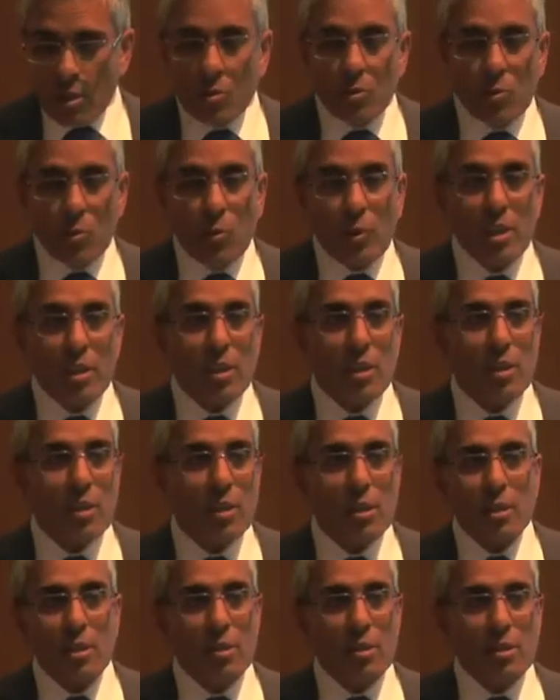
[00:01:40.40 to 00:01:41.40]
We
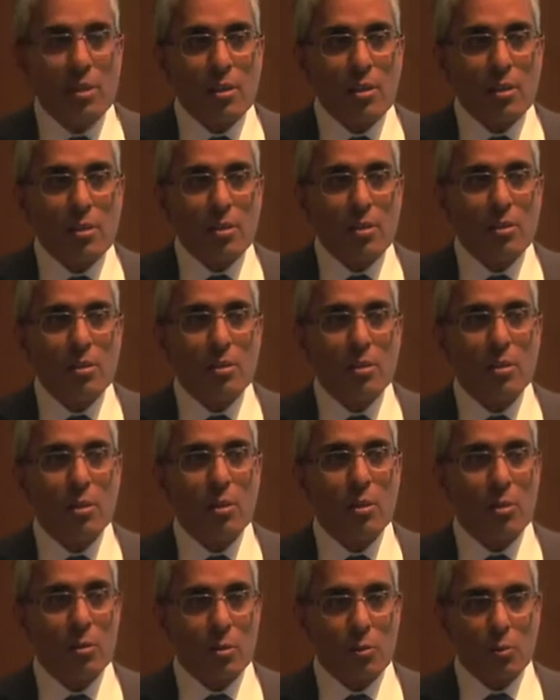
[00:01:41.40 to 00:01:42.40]

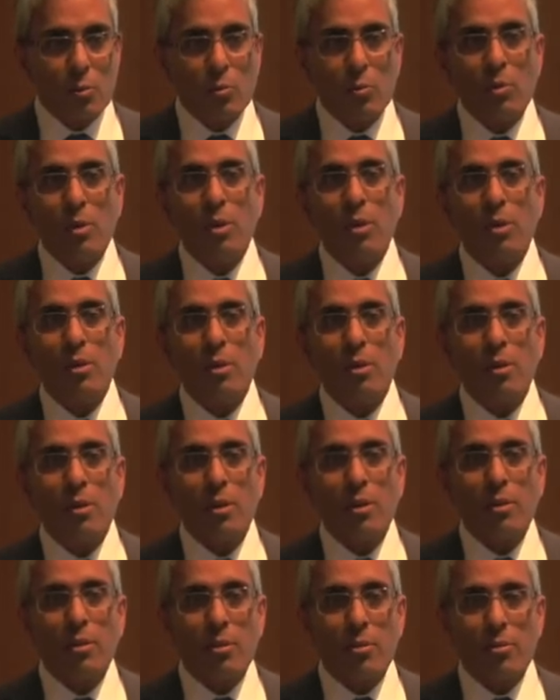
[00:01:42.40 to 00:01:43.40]
know,
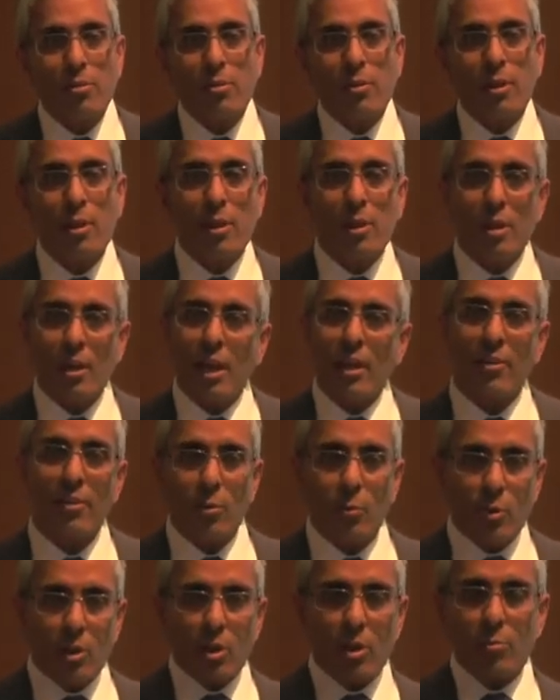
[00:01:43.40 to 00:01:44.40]
and I
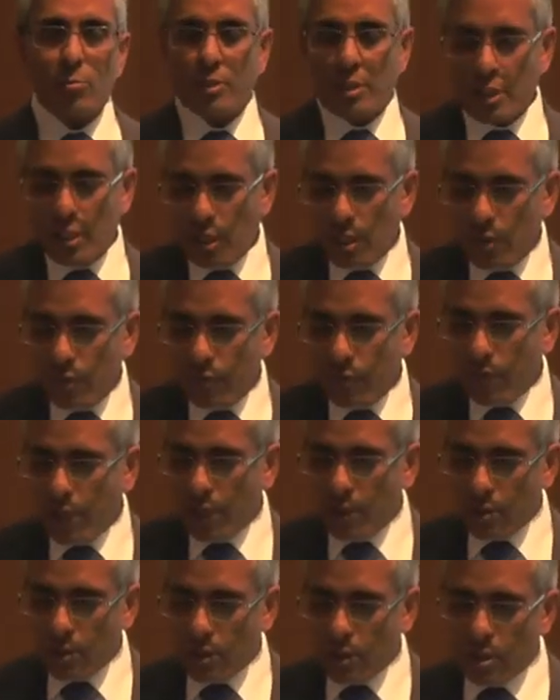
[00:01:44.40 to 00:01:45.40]
think we all believe,
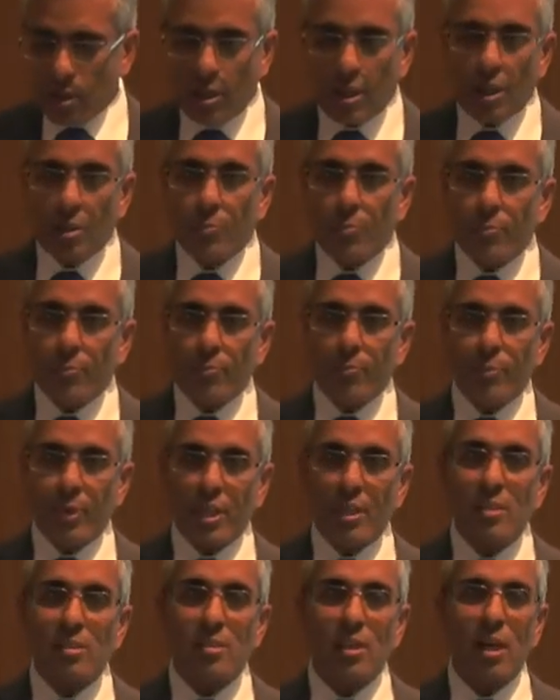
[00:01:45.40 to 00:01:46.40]
that our
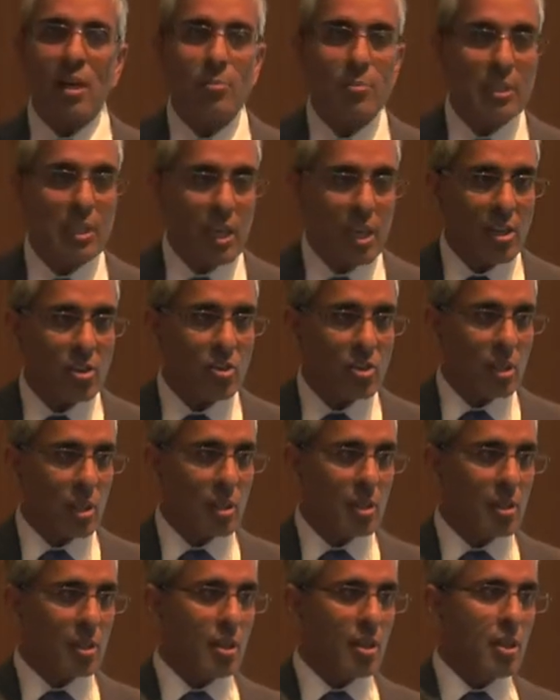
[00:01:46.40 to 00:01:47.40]
biggest
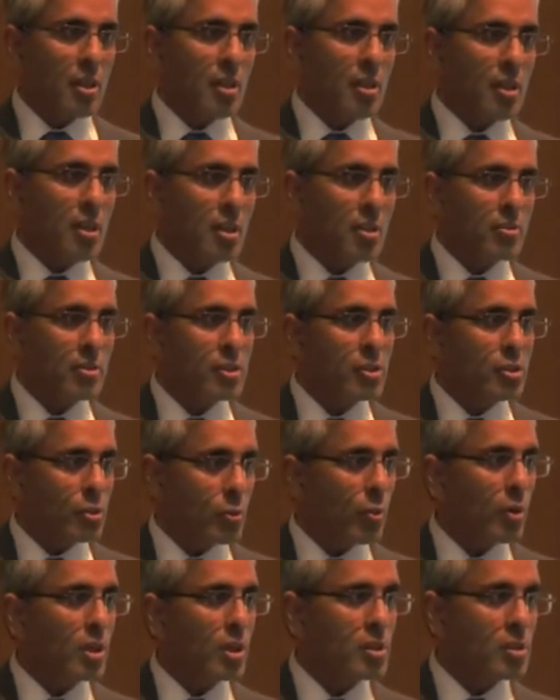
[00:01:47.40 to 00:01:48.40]
obligation here is
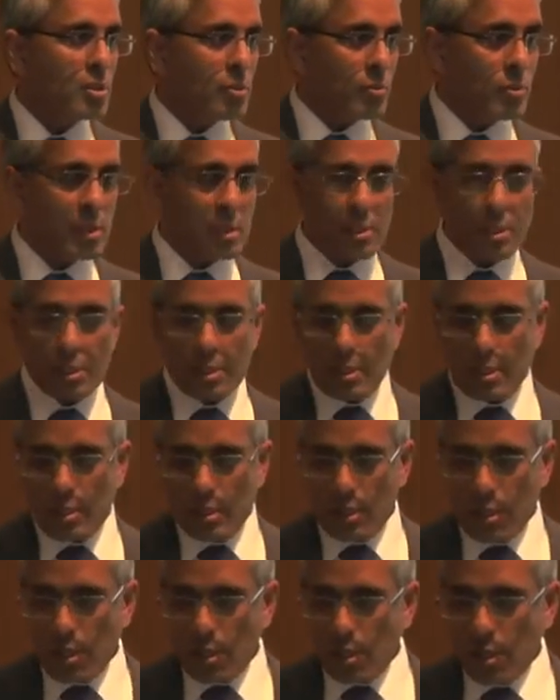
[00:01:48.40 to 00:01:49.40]
to our students
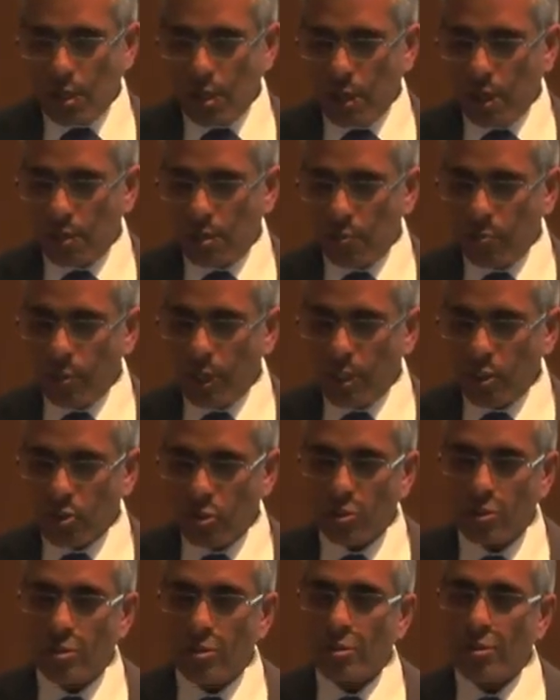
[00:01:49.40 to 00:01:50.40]
and to make
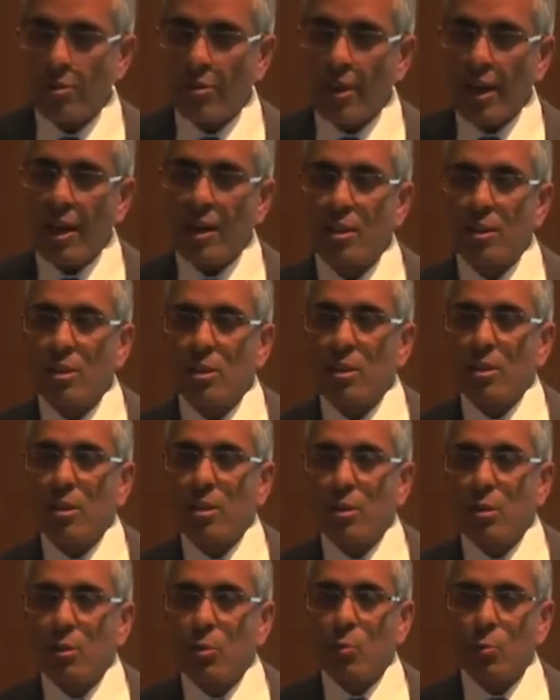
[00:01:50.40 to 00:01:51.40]
sure that
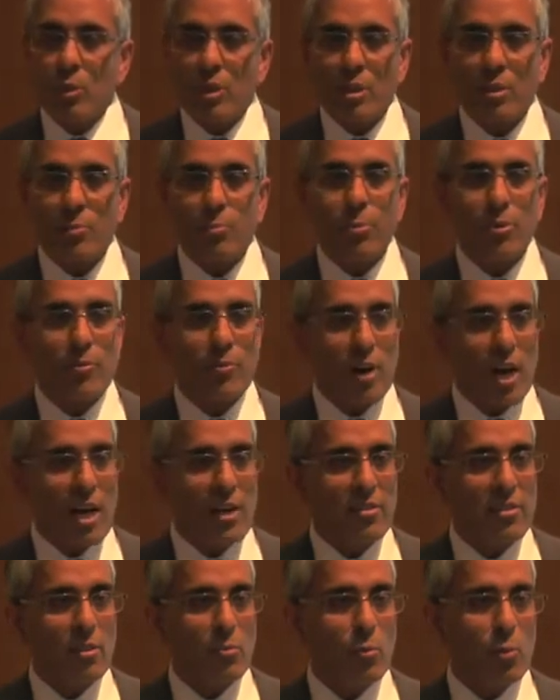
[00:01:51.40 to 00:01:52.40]
we
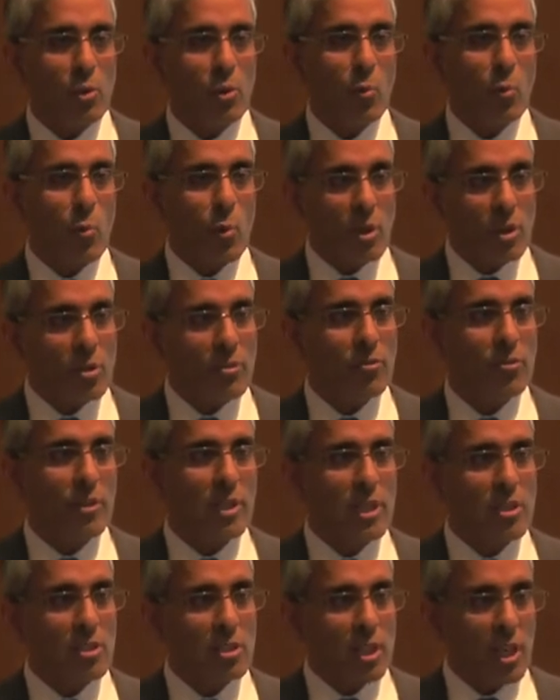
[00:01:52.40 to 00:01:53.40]
provide them with a wonderful
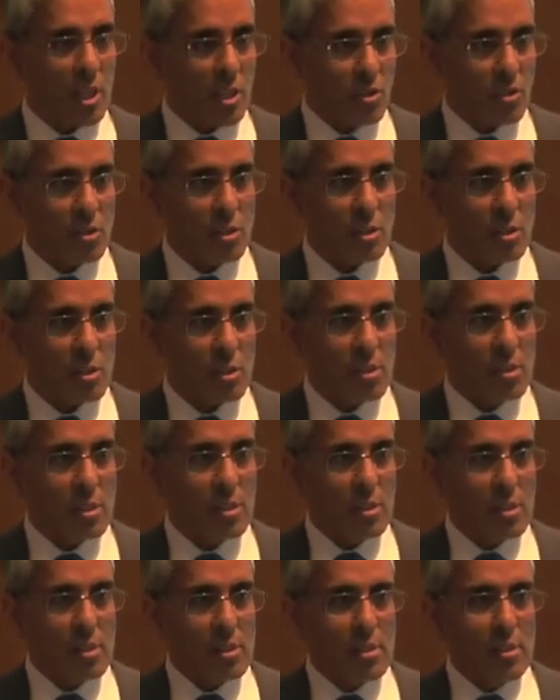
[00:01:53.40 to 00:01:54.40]
education
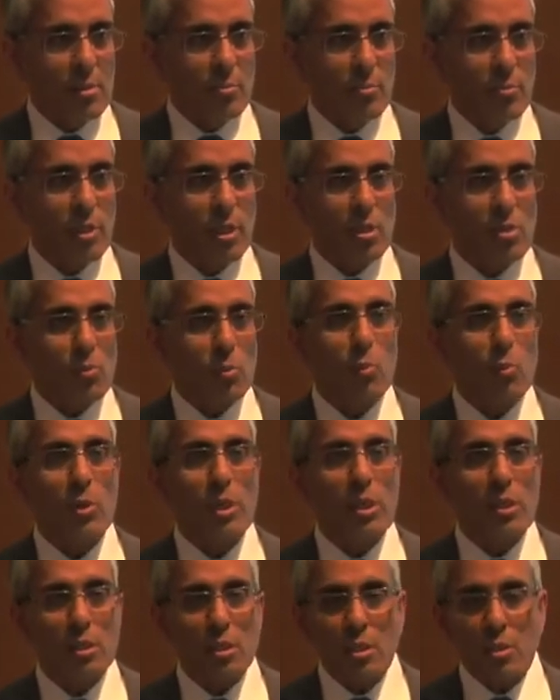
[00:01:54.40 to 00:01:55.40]
because
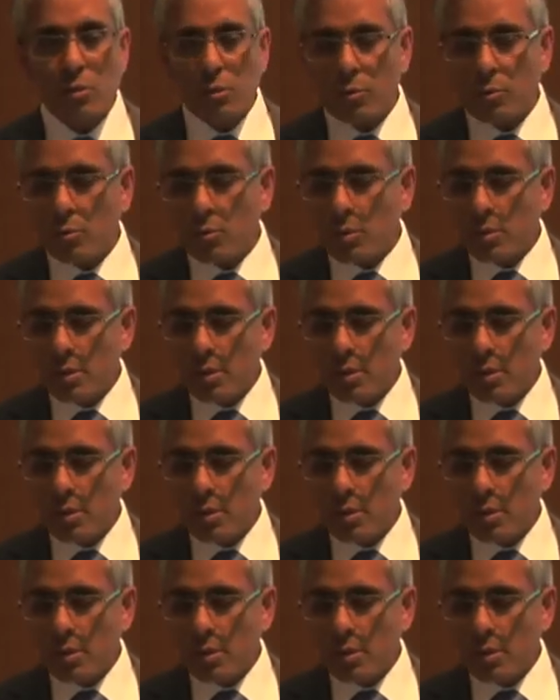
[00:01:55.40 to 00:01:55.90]
we know